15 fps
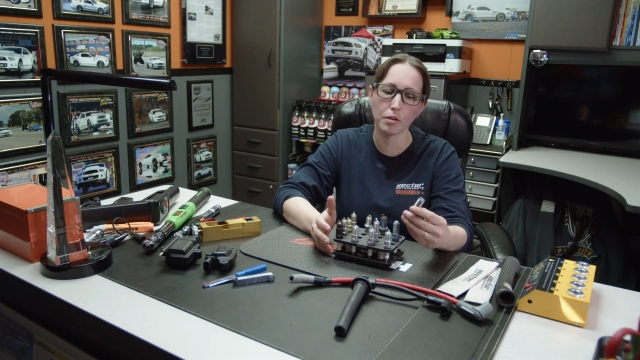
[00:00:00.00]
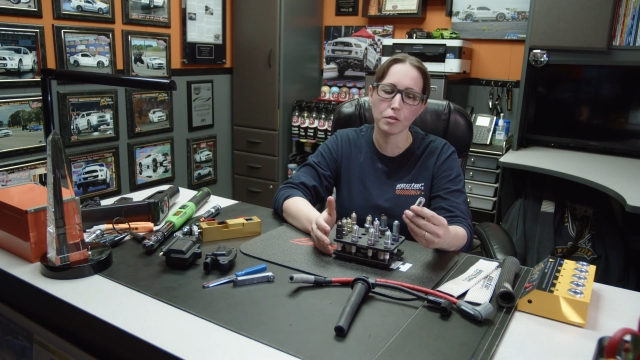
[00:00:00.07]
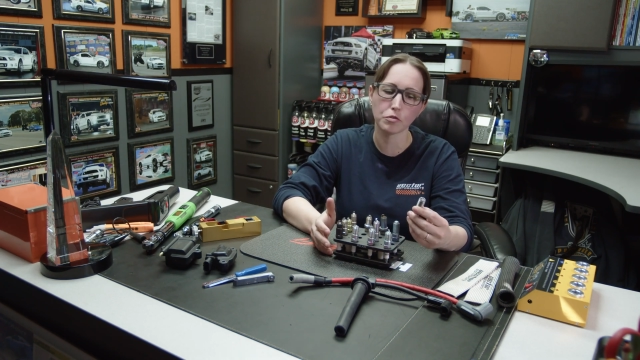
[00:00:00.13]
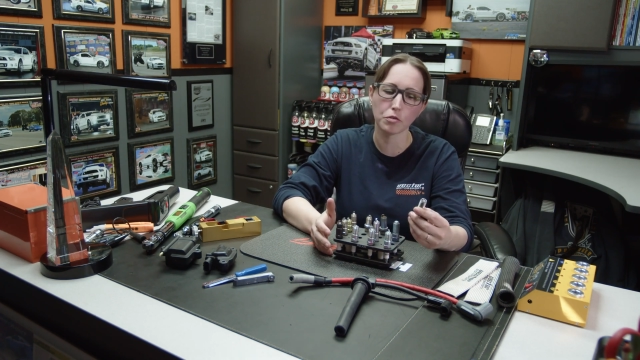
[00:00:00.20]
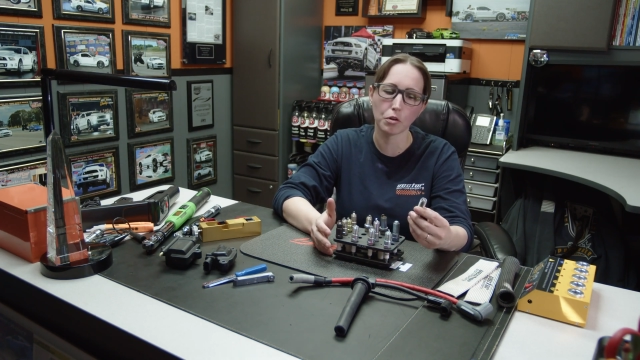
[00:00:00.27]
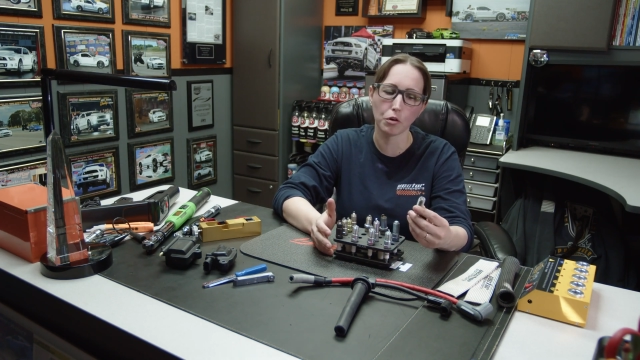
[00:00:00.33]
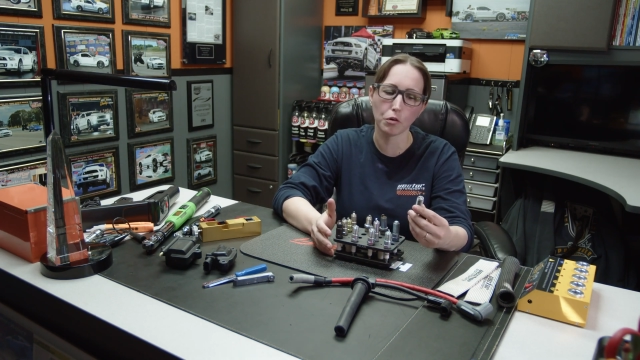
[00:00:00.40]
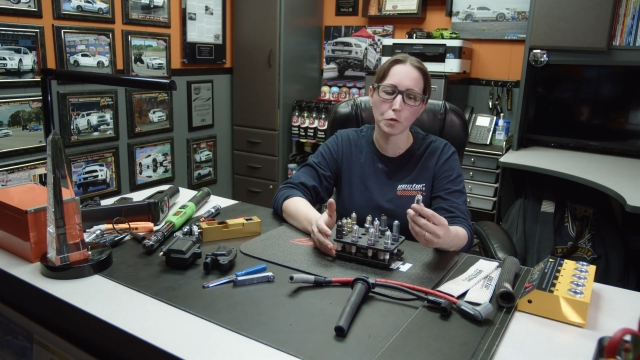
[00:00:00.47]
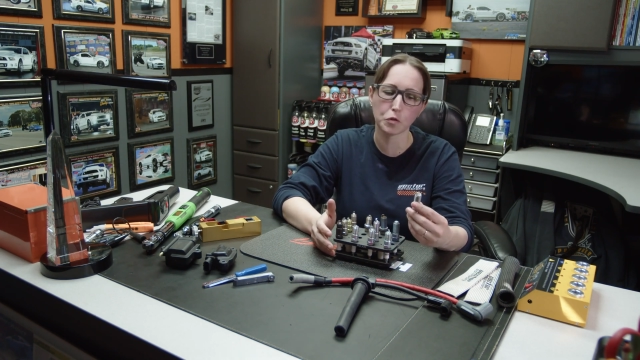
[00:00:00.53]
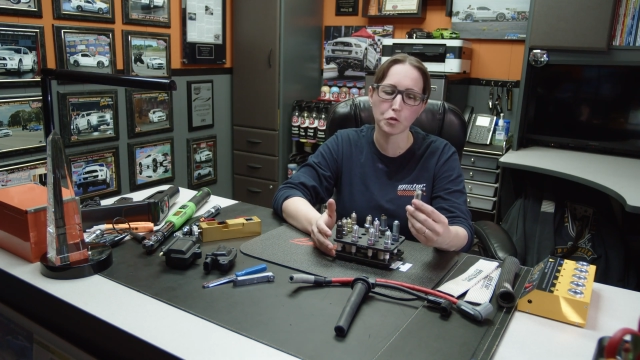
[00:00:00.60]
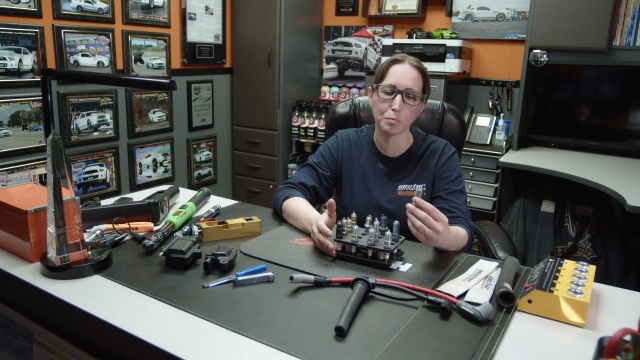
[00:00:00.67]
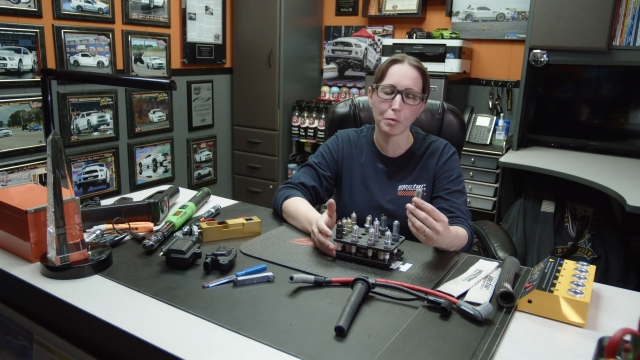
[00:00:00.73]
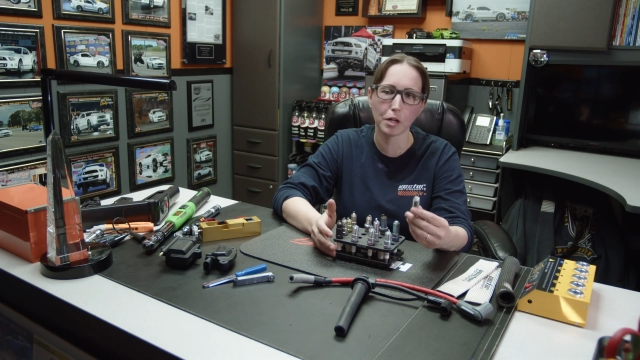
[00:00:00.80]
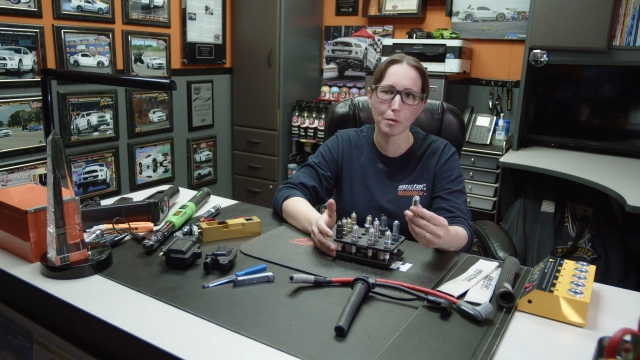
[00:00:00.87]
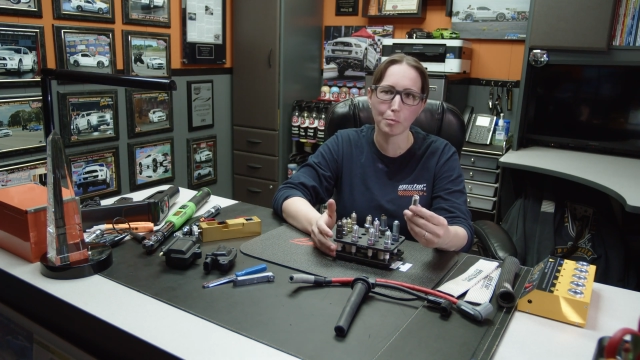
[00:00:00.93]
So
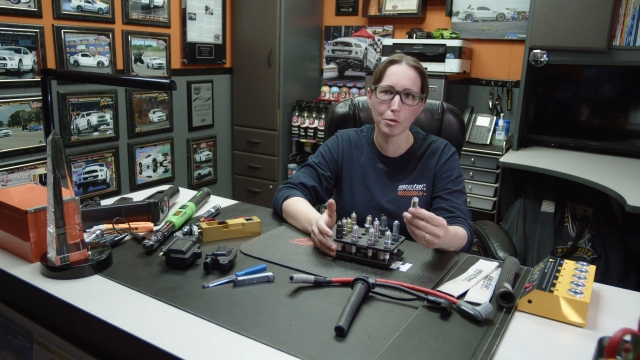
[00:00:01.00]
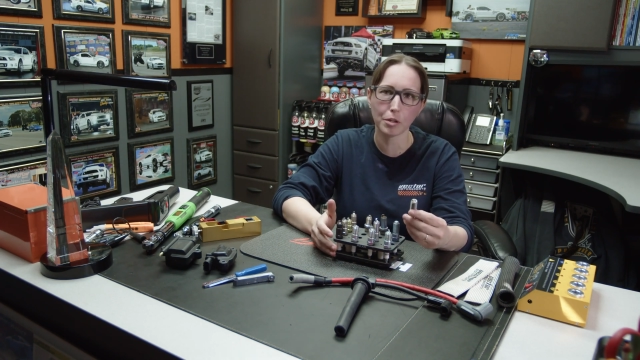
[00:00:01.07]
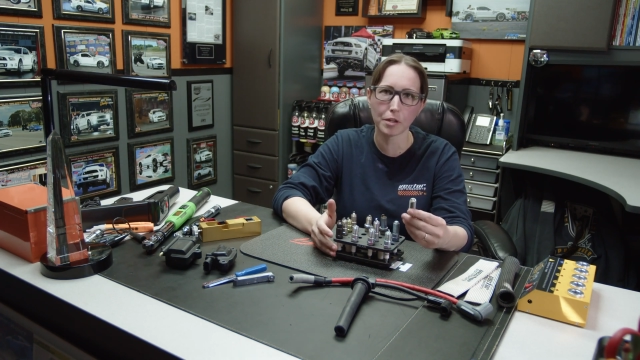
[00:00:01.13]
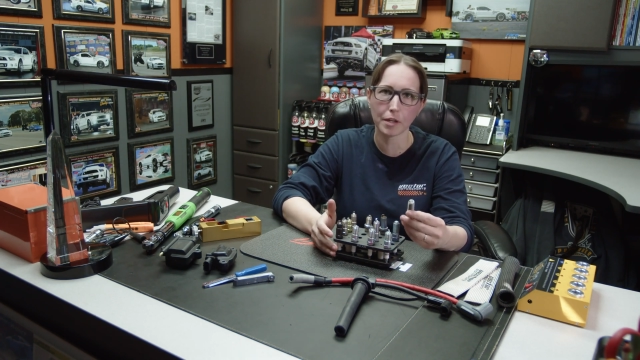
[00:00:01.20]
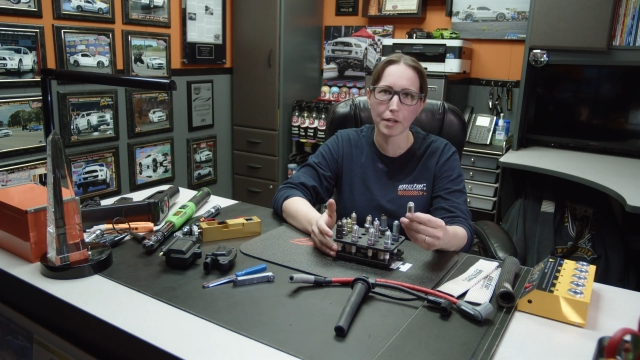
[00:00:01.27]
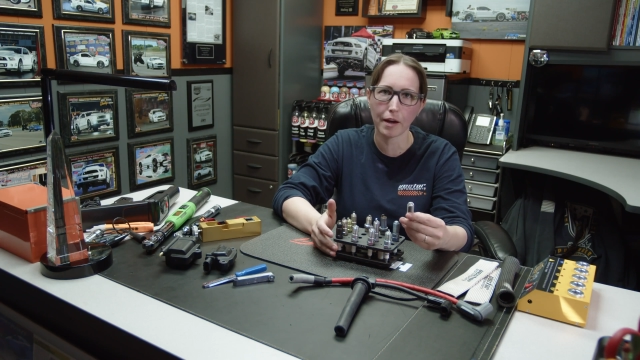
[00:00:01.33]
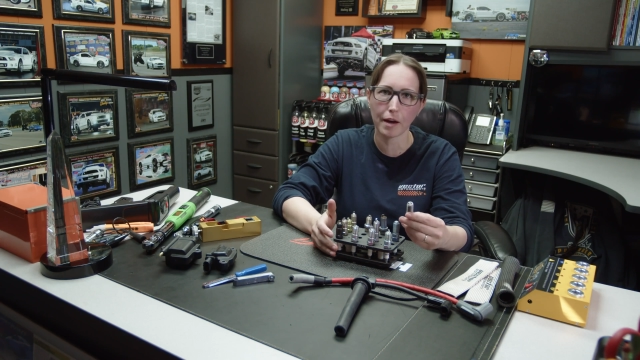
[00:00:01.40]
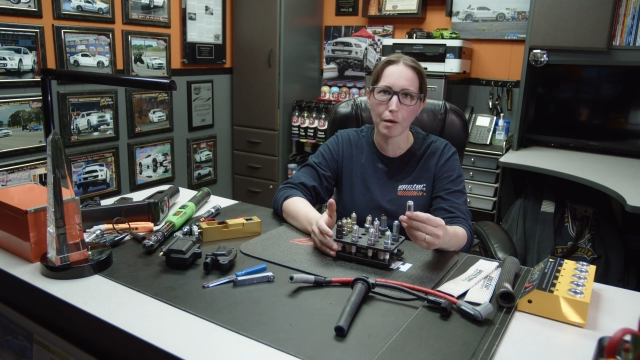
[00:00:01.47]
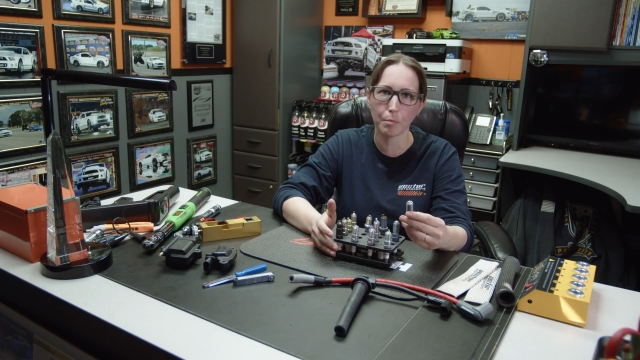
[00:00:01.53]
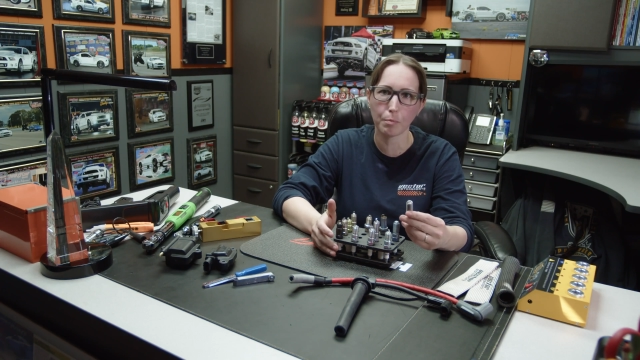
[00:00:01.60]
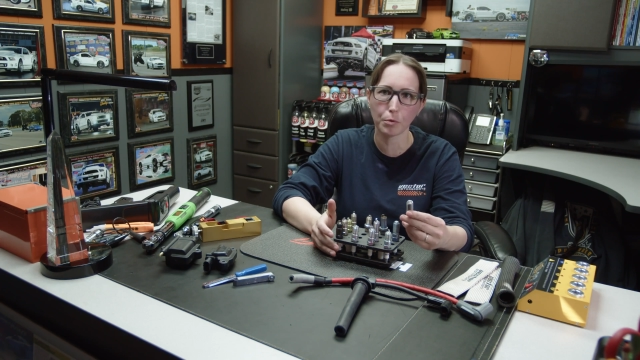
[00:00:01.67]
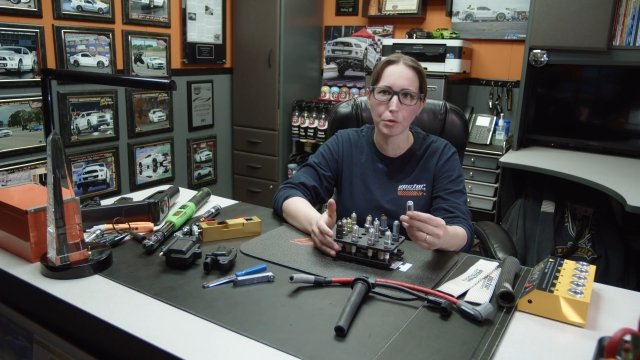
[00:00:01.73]
spark plug gap